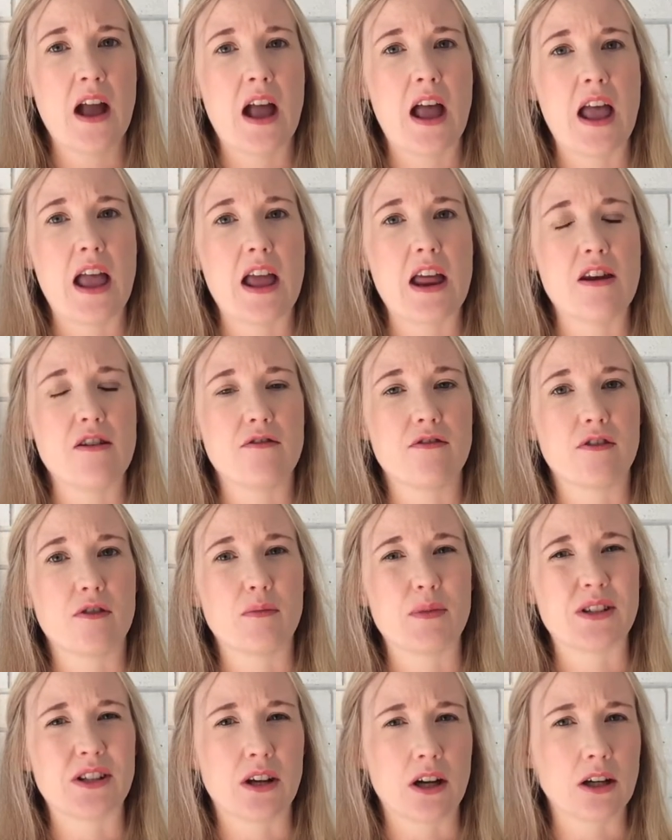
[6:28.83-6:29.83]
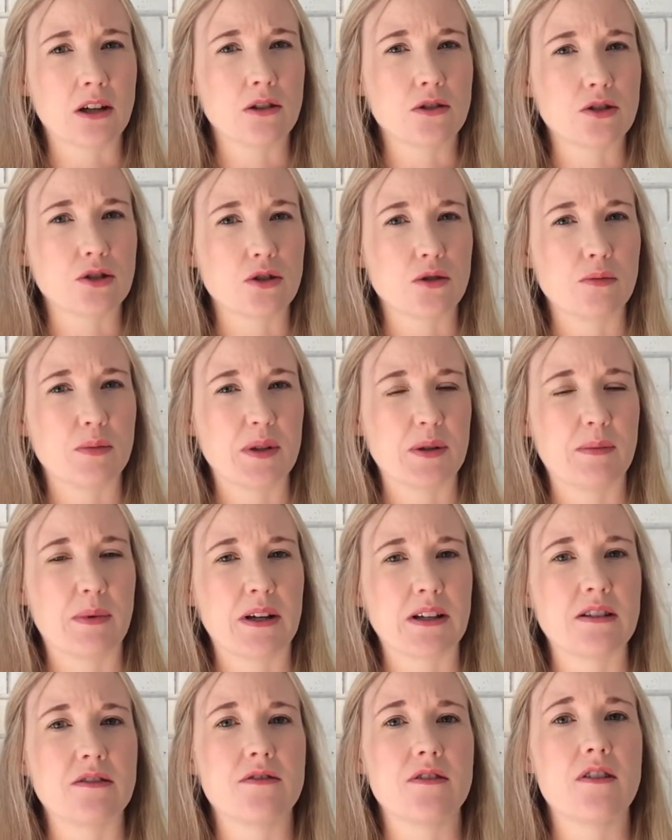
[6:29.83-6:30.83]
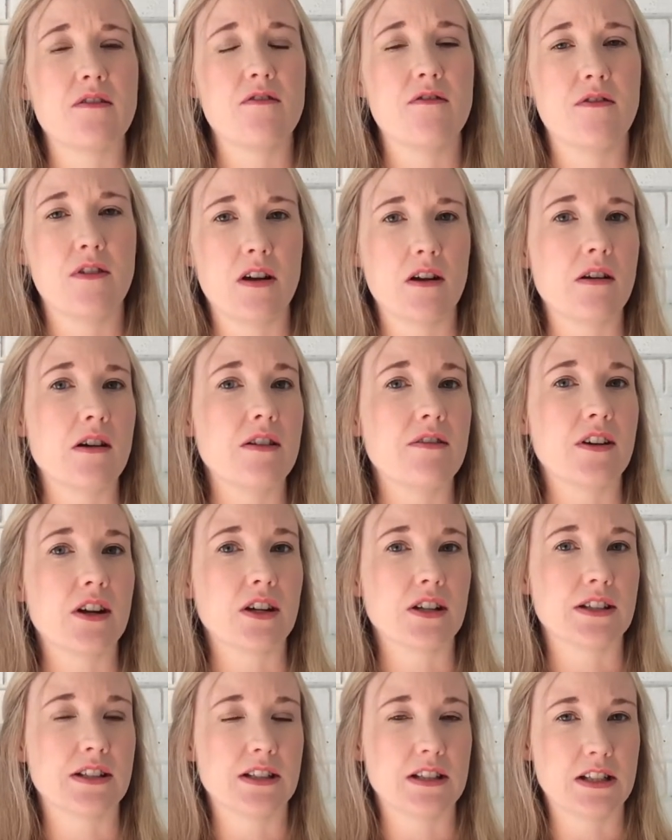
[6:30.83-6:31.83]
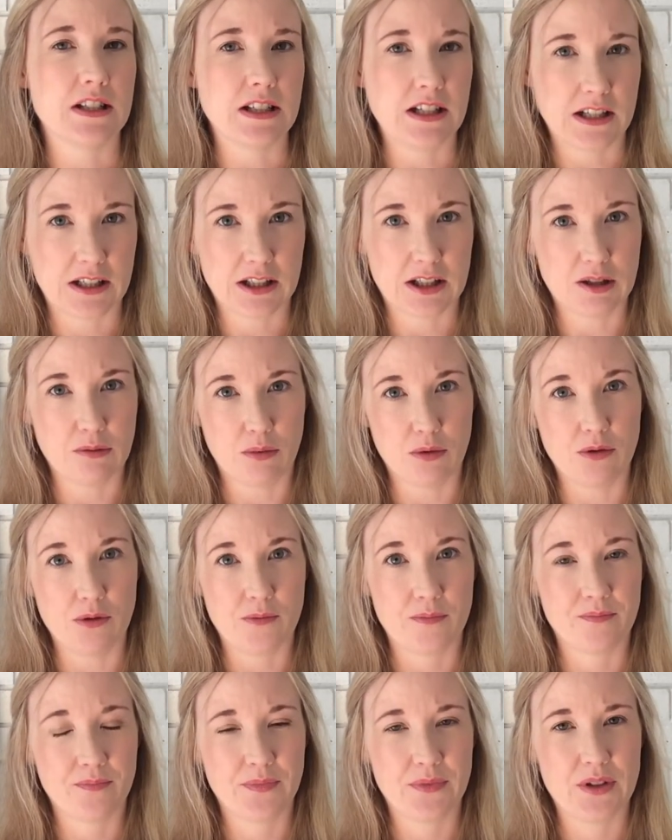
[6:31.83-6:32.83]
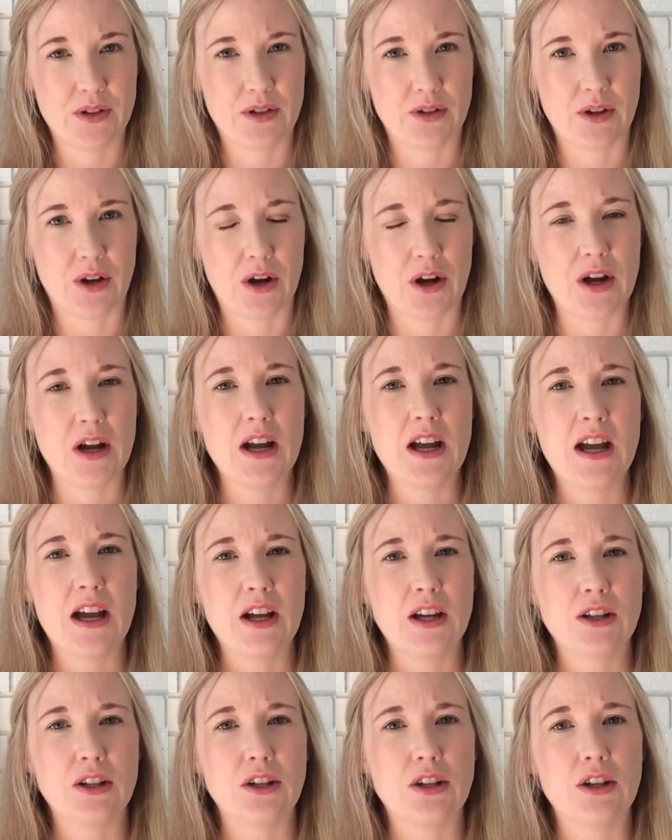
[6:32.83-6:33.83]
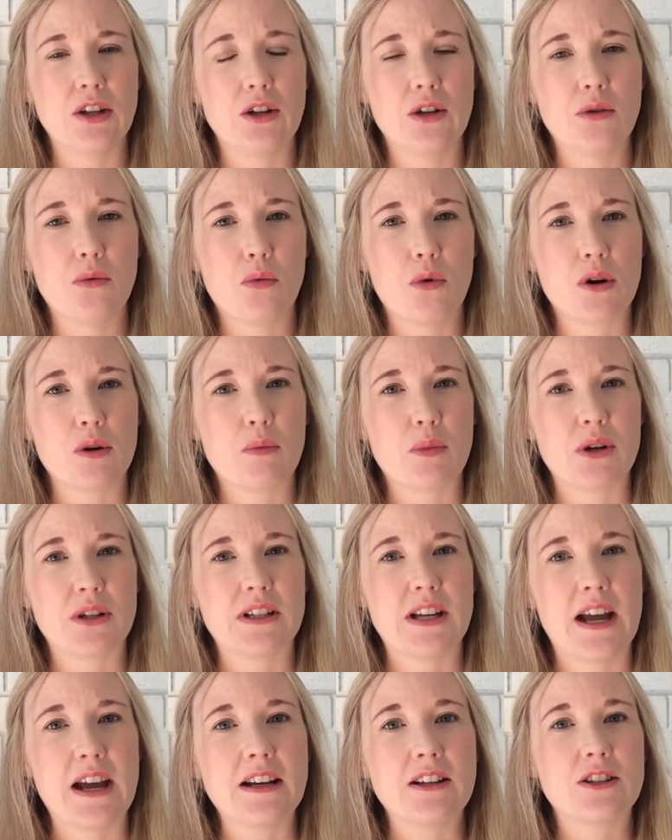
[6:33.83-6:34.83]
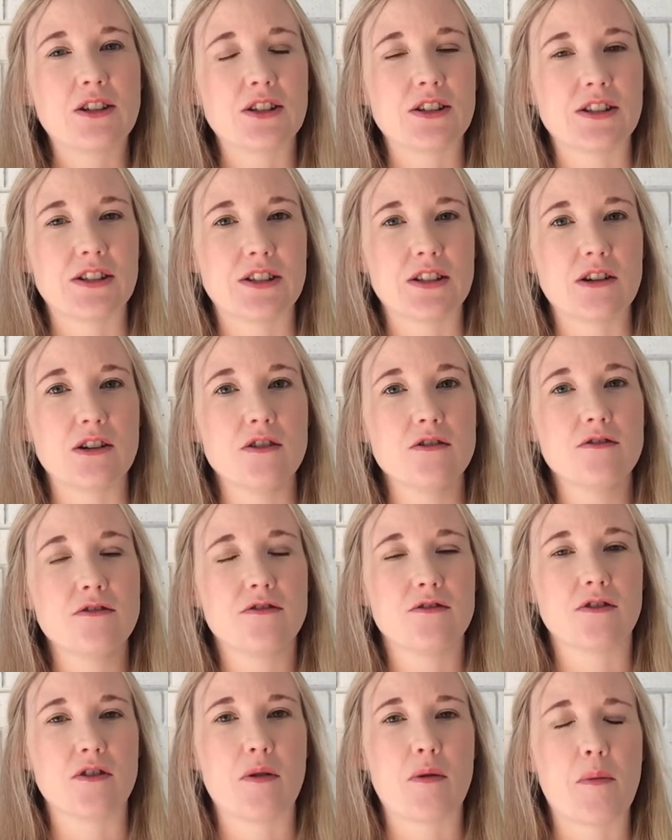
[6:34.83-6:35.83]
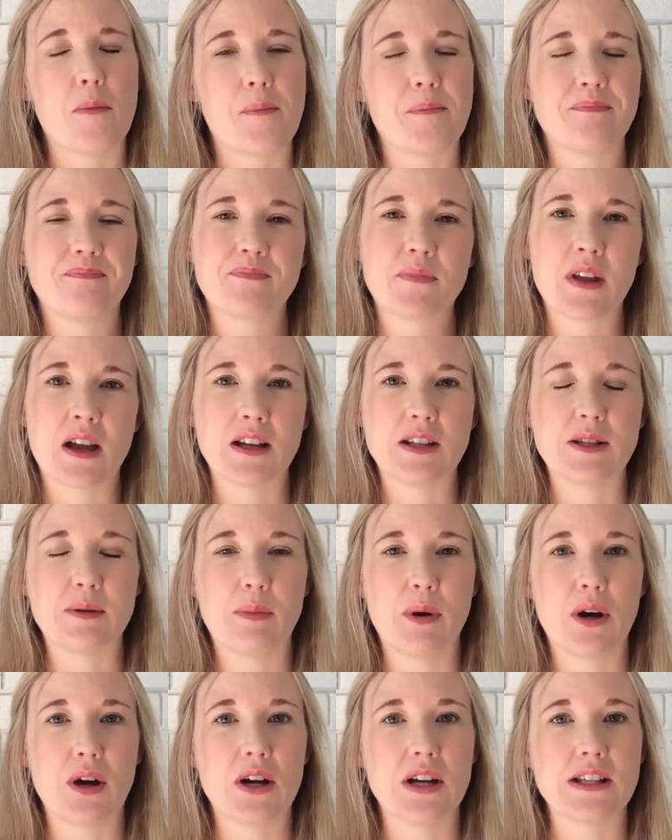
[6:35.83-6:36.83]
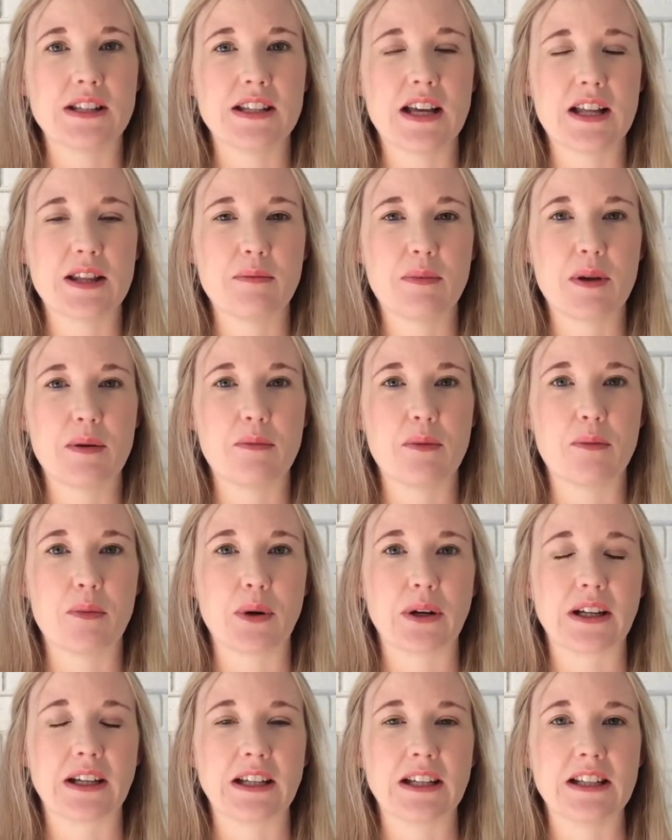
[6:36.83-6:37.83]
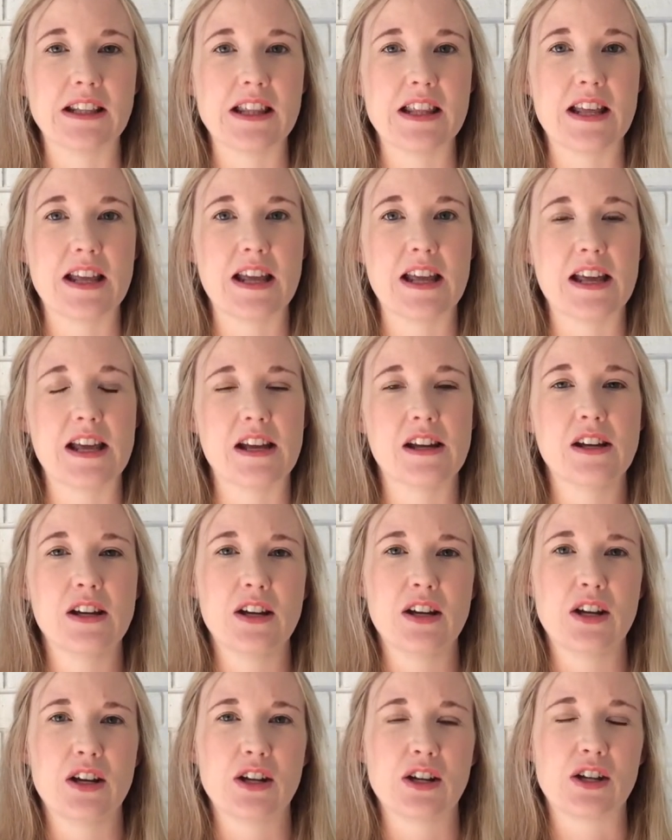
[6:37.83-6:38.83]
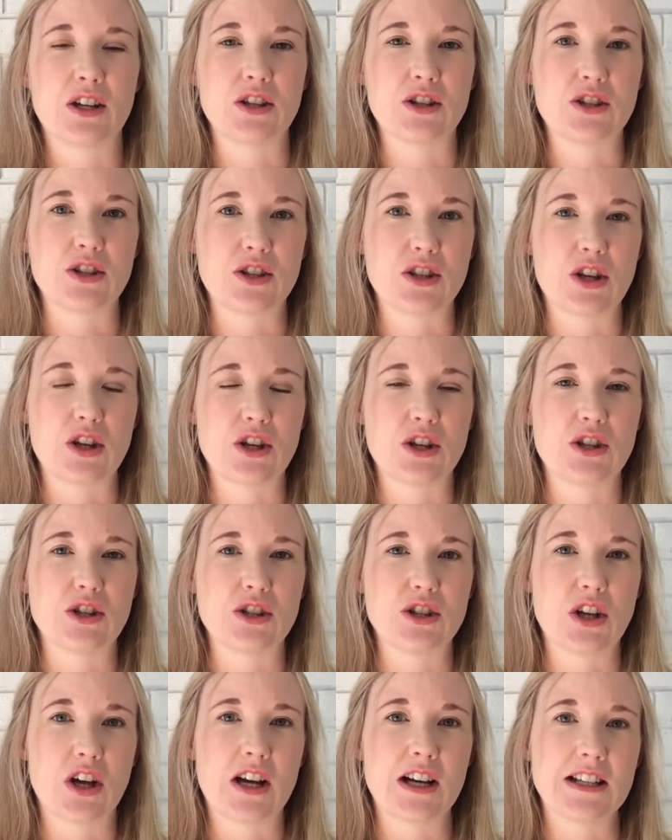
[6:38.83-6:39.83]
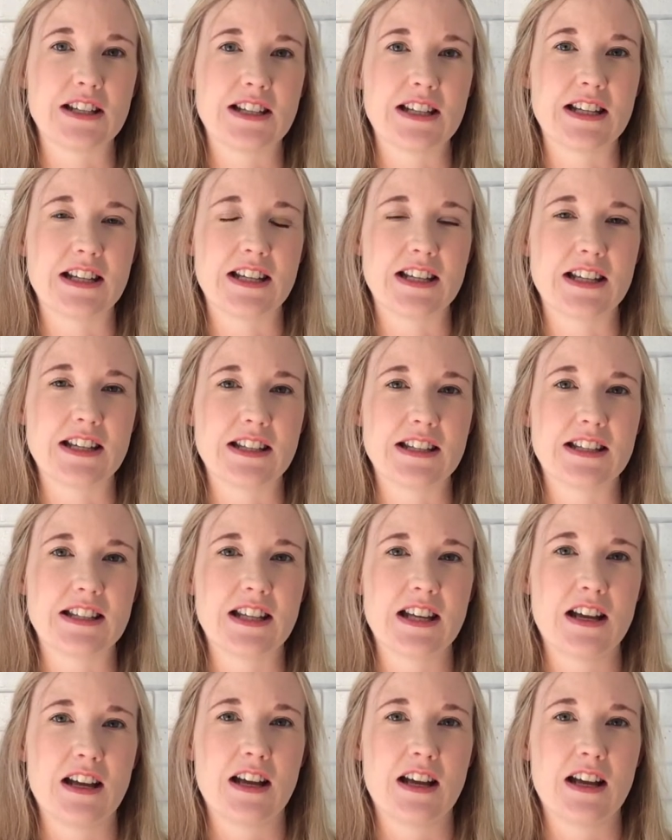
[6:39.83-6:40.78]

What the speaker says: and from a psychological perspective, they're very, very suggestible. So you want to protect yourself from, I suppose, other people bringing in their concerns, ideas,